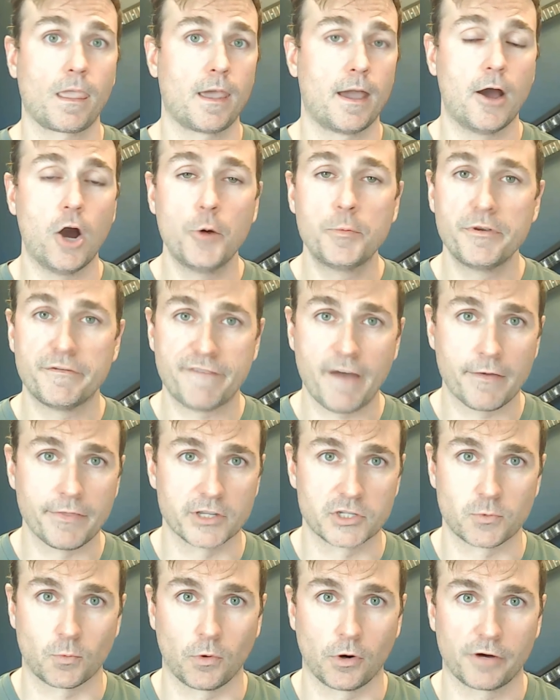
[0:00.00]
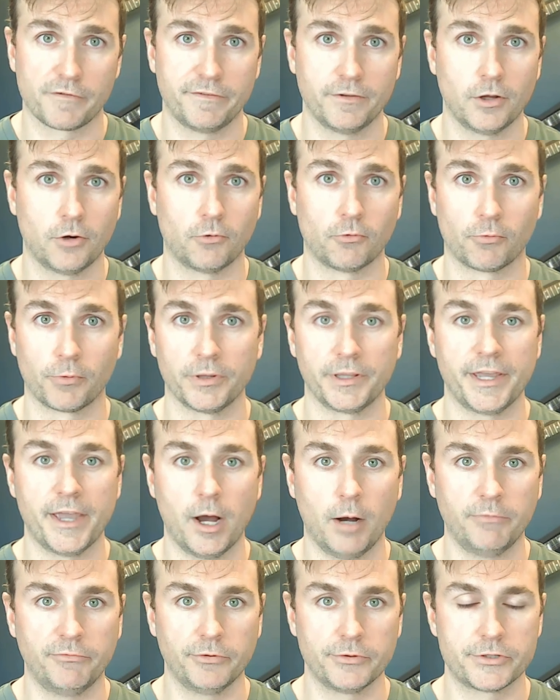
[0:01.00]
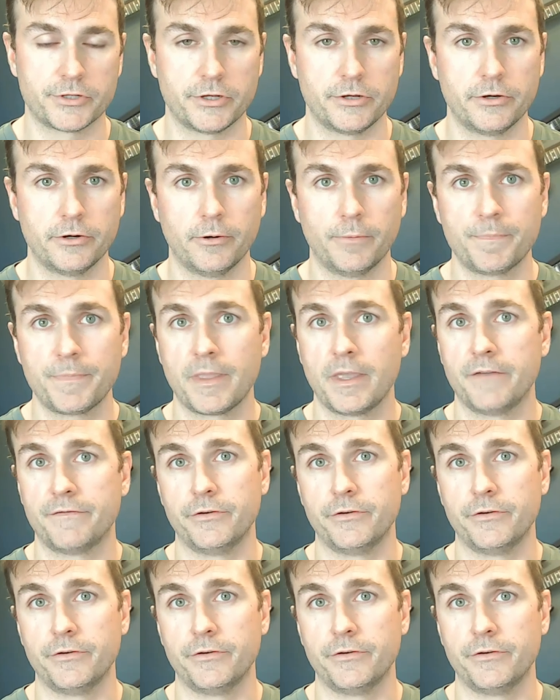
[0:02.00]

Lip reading: I hope you found this workflow really helpful to you.